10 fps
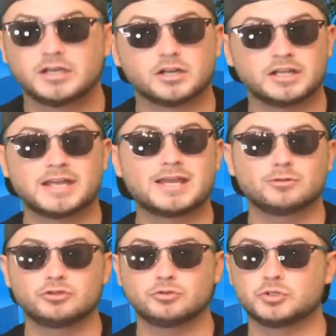it'll
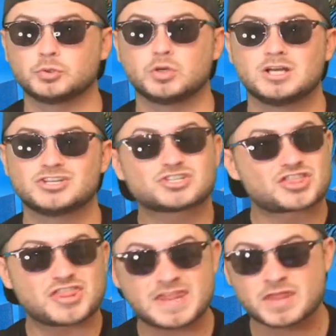enable you to
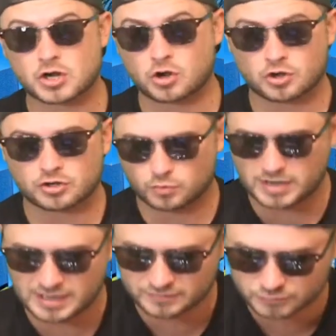just thin the herd of the
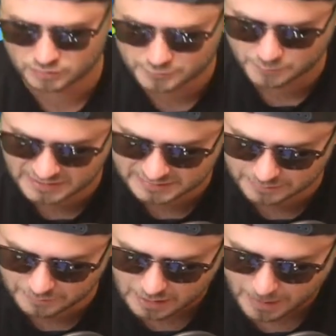waves, which makes
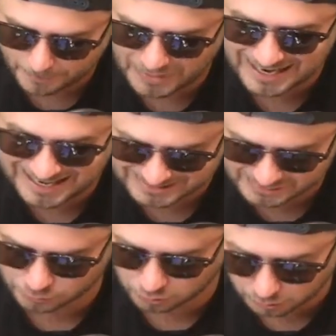it
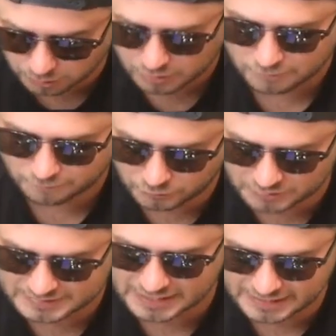possible for you
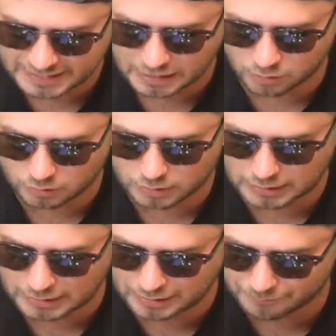to take out
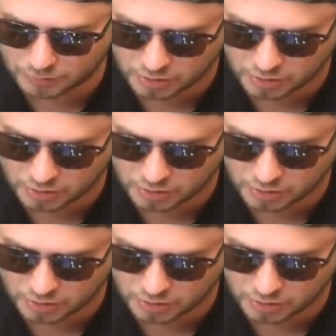uh,